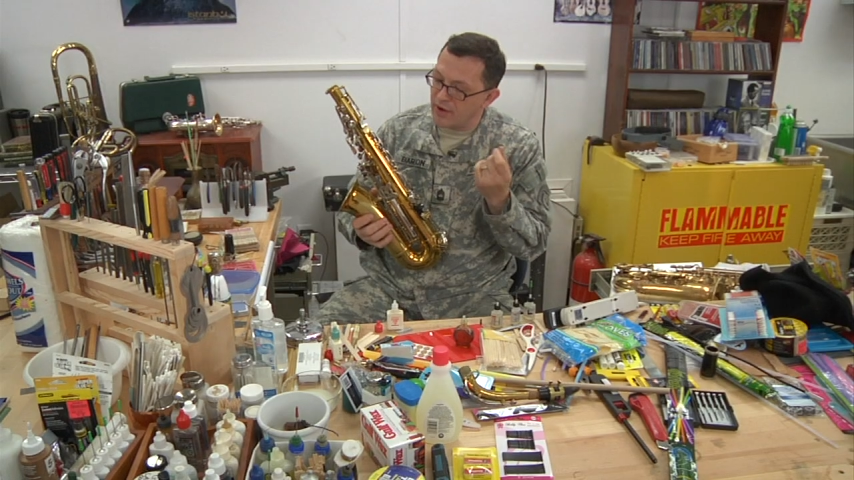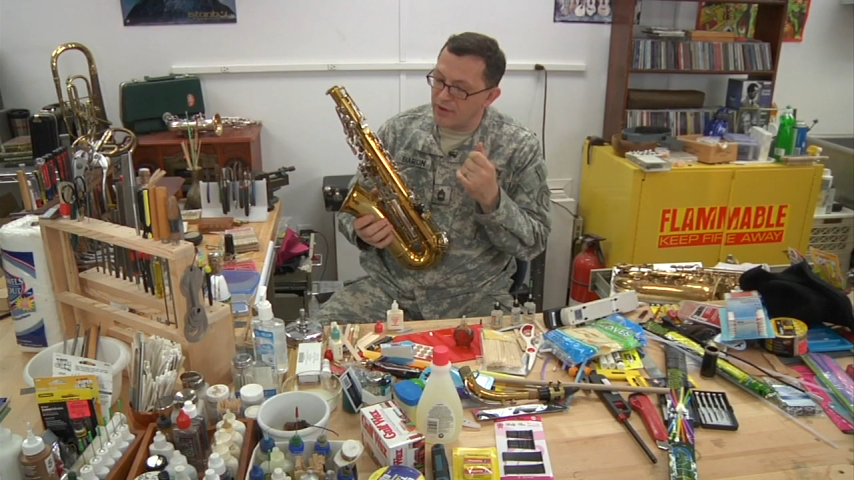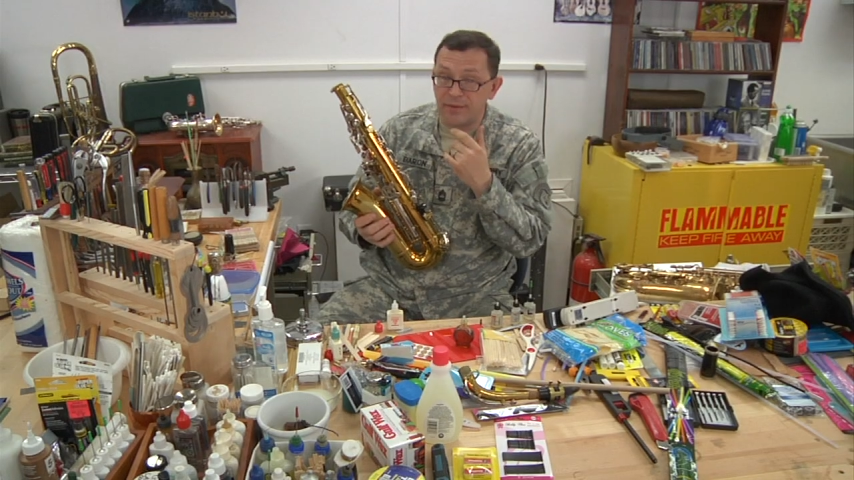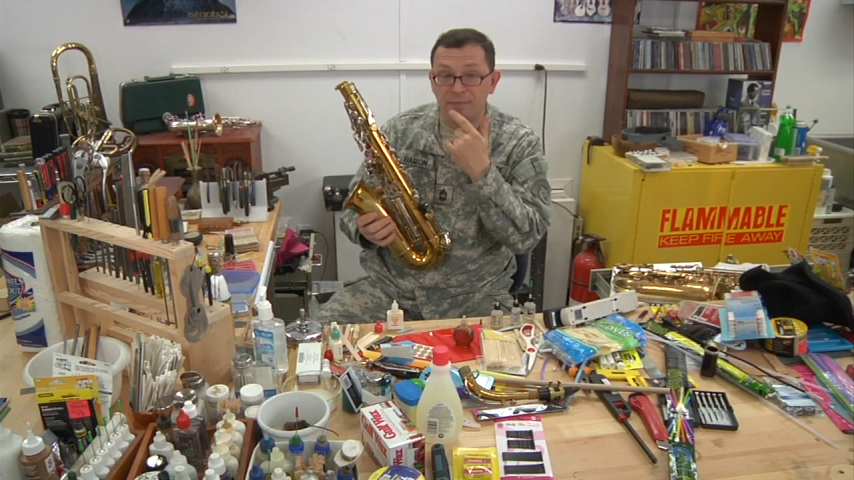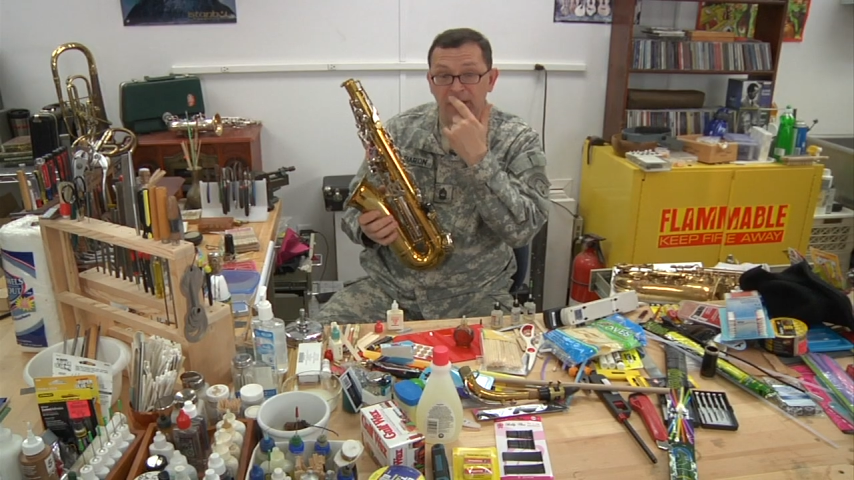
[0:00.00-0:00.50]

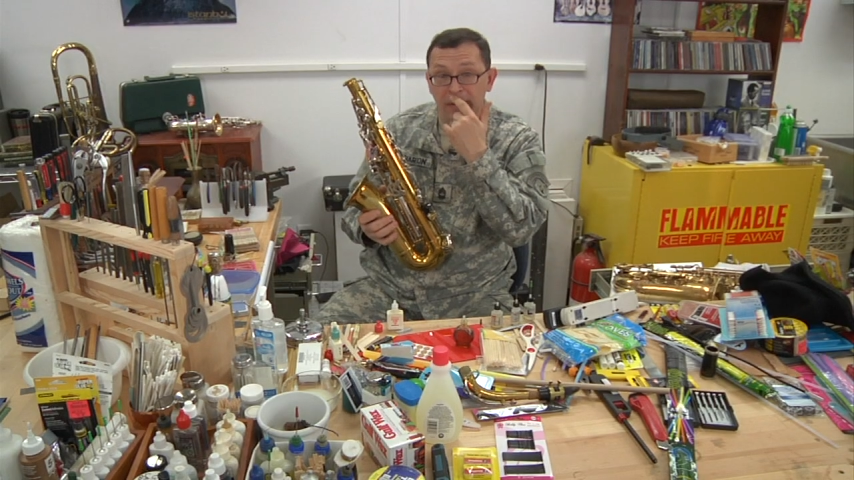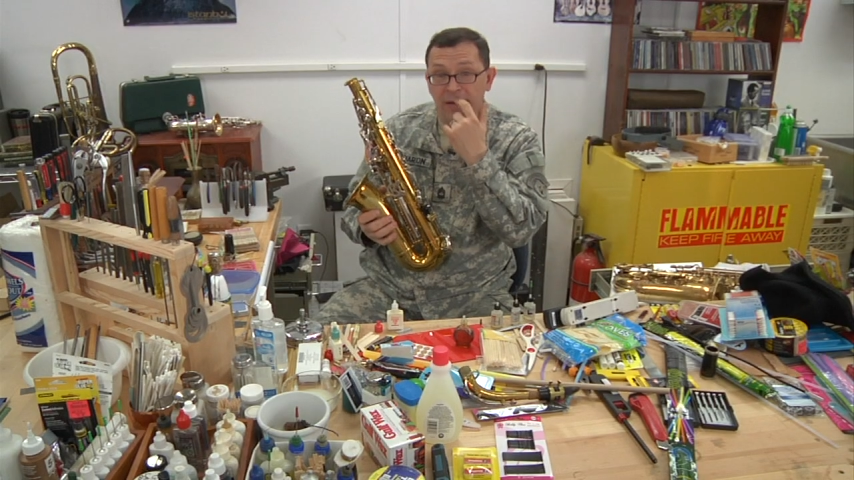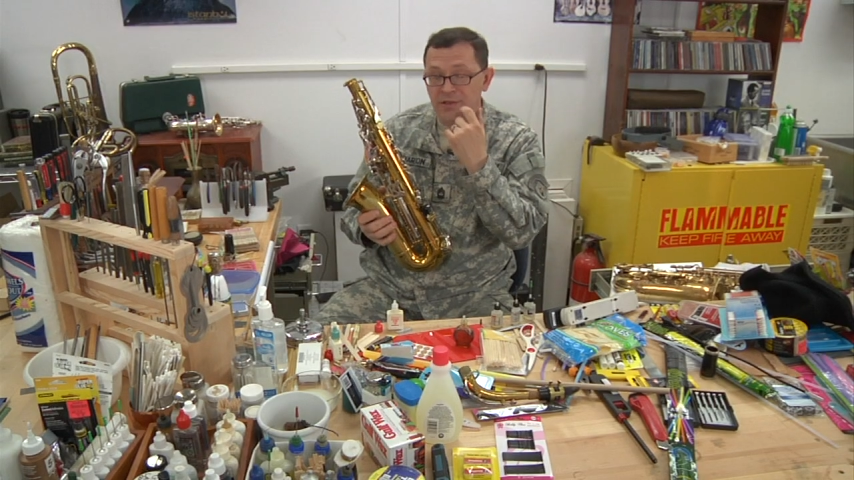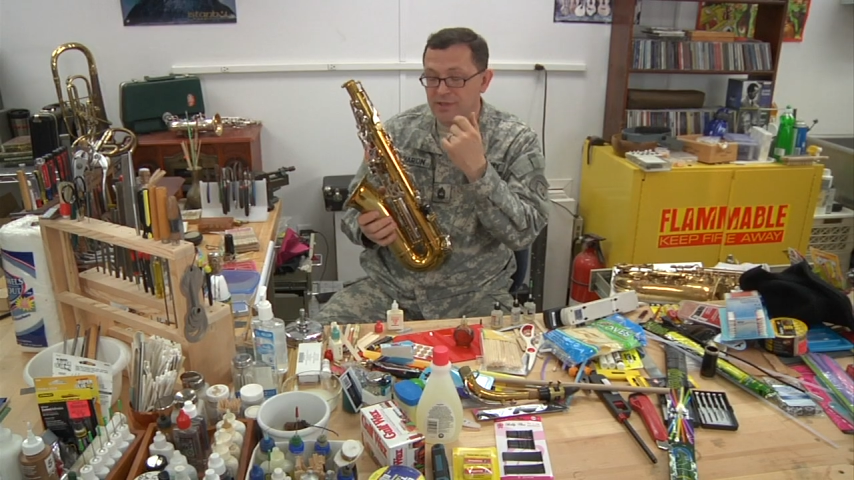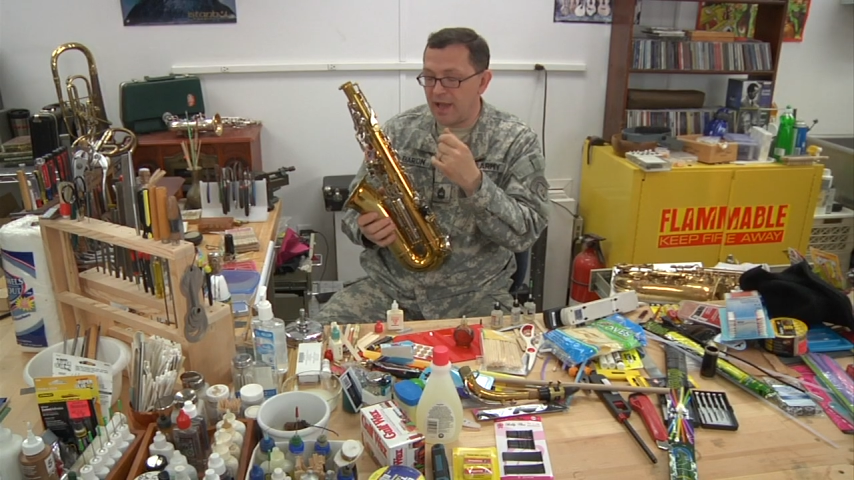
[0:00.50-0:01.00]
area
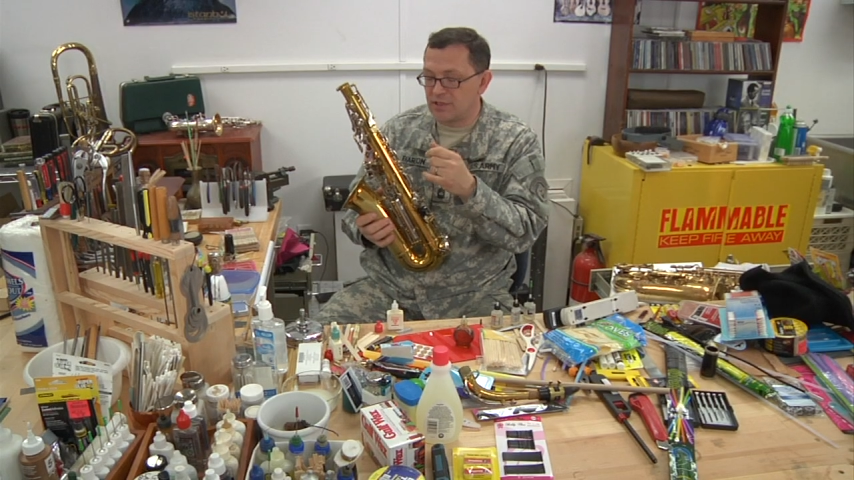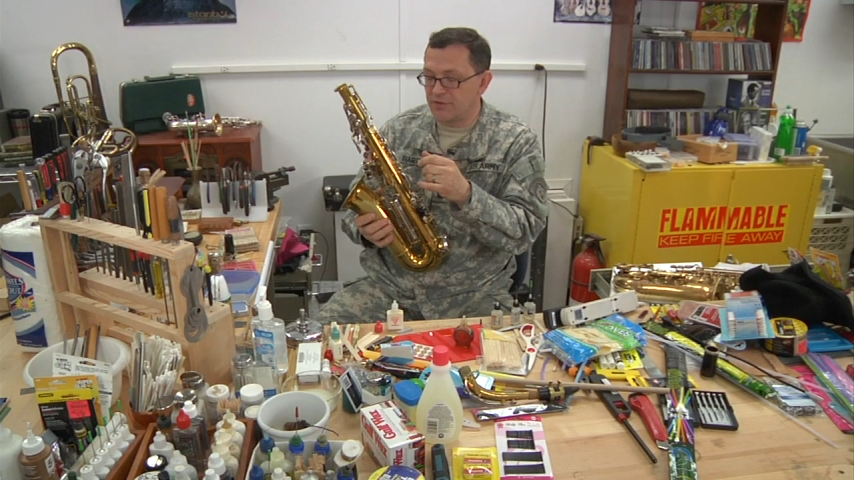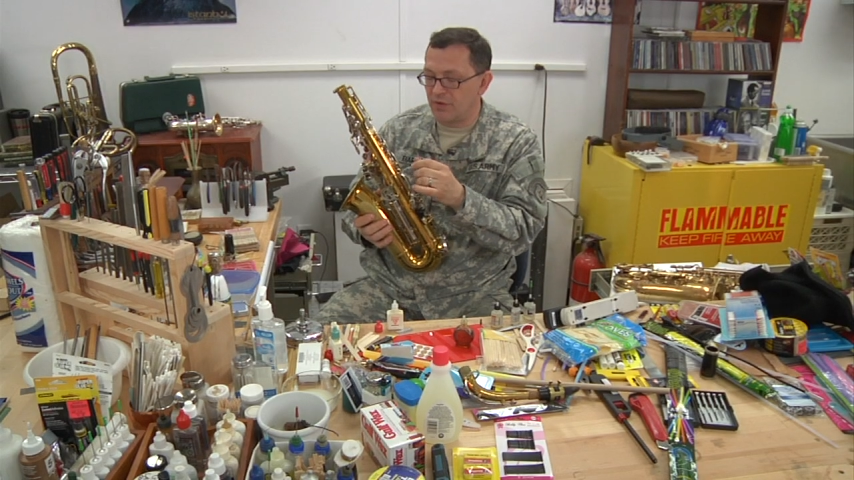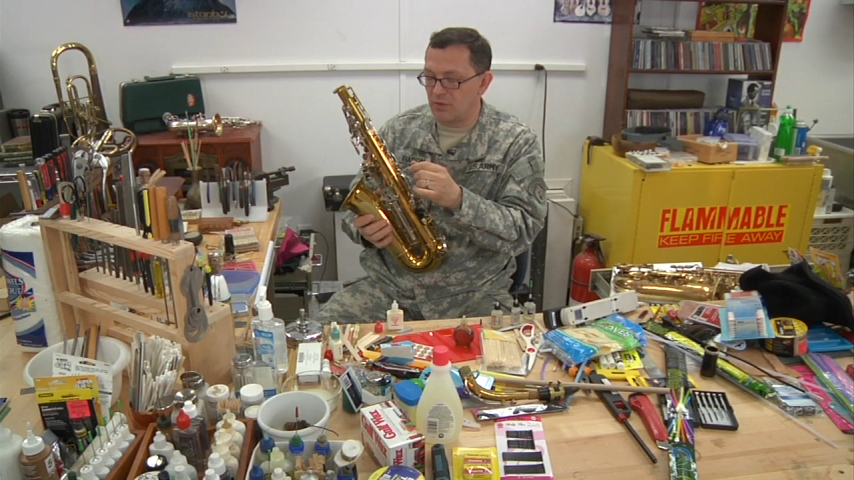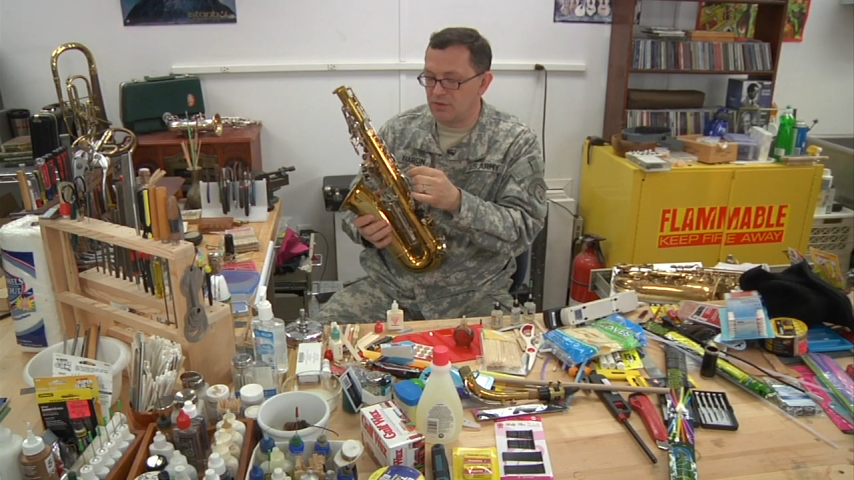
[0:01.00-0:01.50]
on
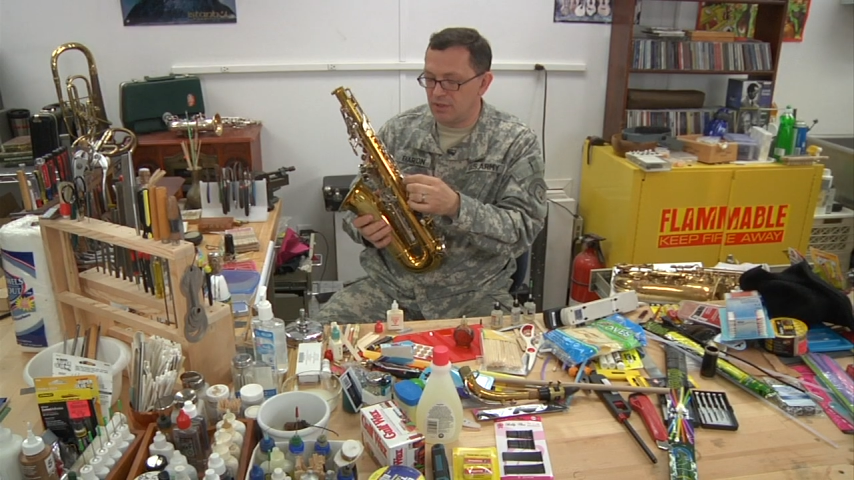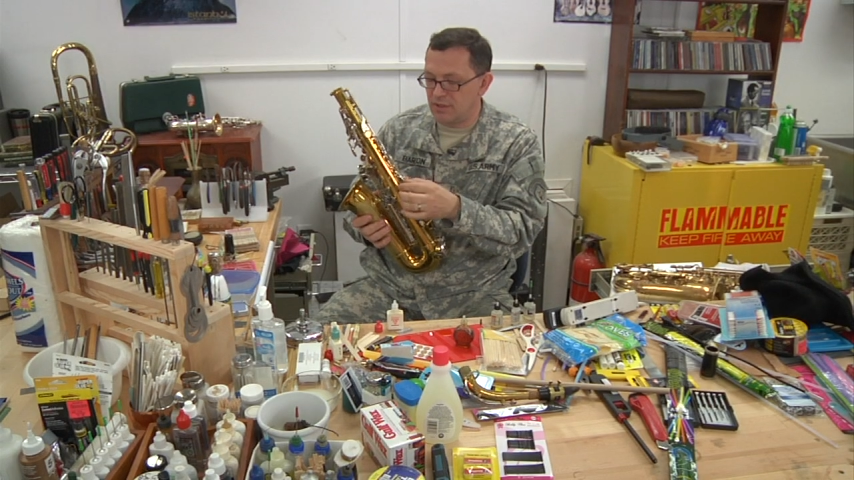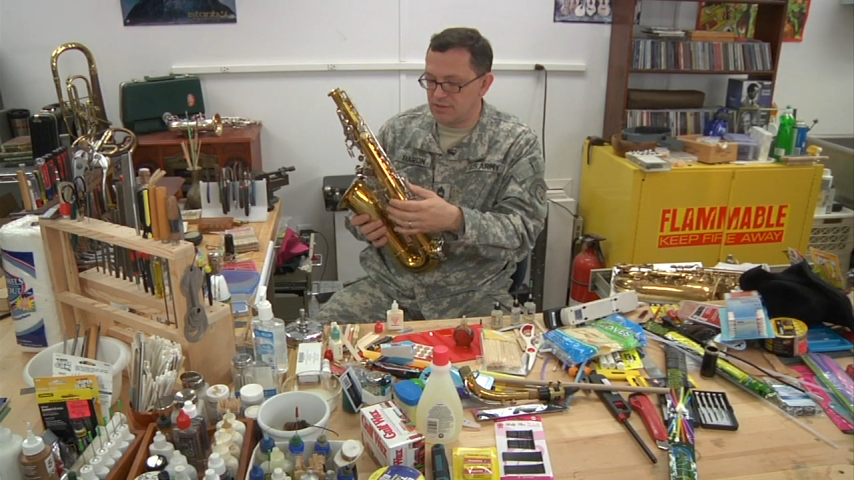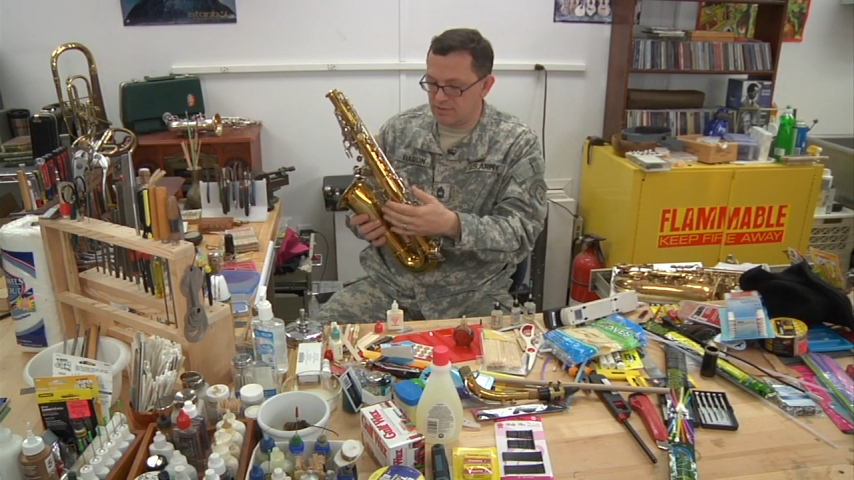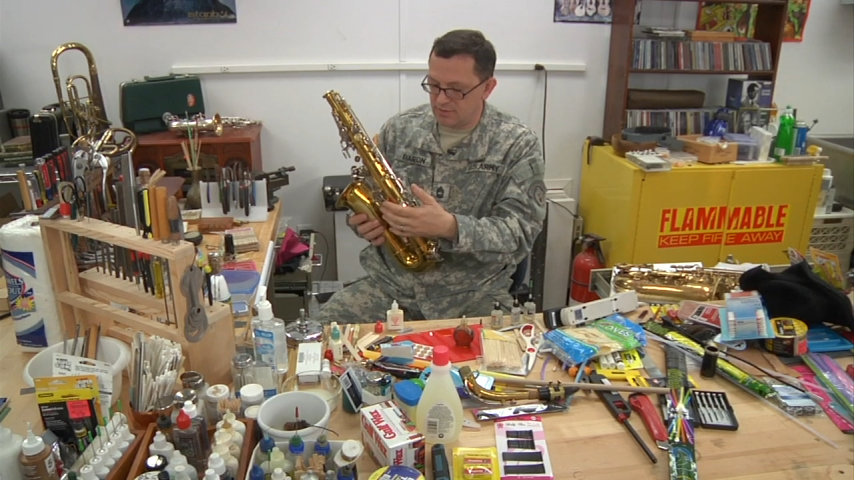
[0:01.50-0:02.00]
saxophones
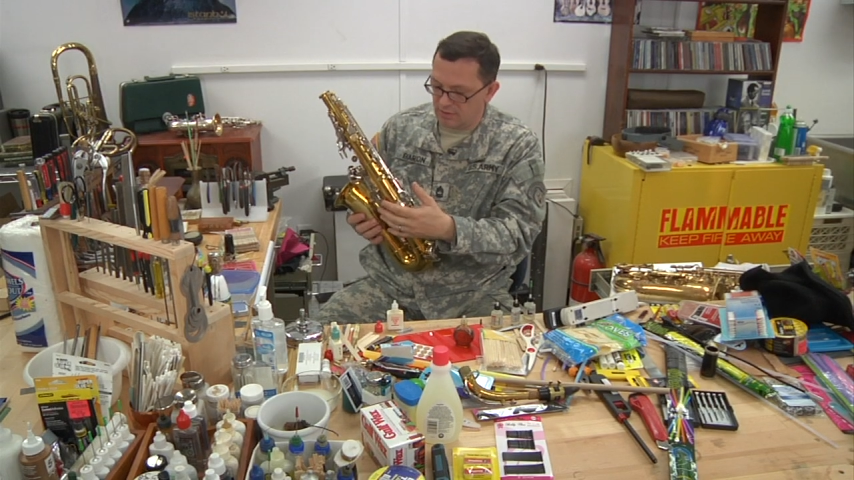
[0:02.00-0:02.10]
is